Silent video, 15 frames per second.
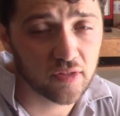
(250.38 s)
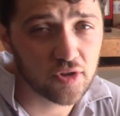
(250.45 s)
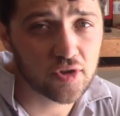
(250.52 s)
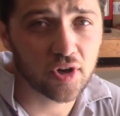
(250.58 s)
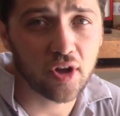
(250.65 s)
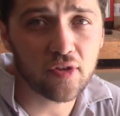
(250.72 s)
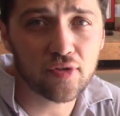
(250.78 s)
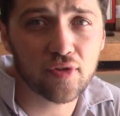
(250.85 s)

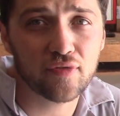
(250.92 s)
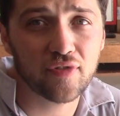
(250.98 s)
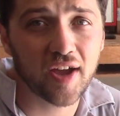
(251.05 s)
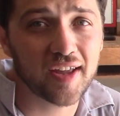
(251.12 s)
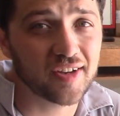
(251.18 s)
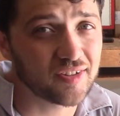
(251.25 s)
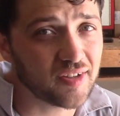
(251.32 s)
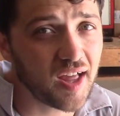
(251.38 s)
You can also
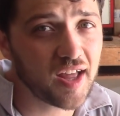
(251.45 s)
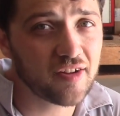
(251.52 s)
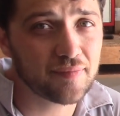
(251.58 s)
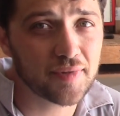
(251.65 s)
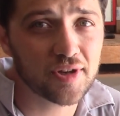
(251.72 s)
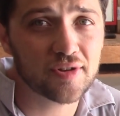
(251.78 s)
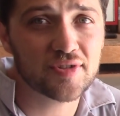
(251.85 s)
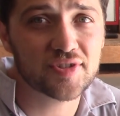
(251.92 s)
find a lot
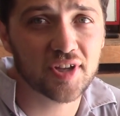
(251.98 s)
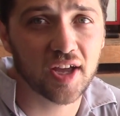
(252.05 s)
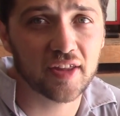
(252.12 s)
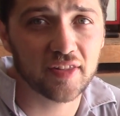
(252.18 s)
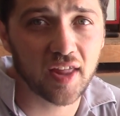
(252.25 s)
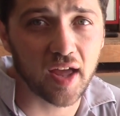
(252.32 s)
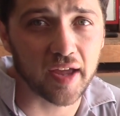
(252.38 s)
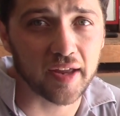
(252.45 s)
of mirrors
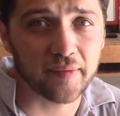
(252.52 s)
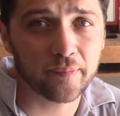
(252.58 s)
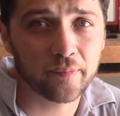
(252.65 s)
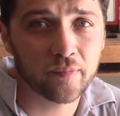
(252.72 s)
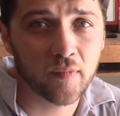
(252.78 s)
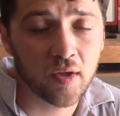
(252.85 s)
online,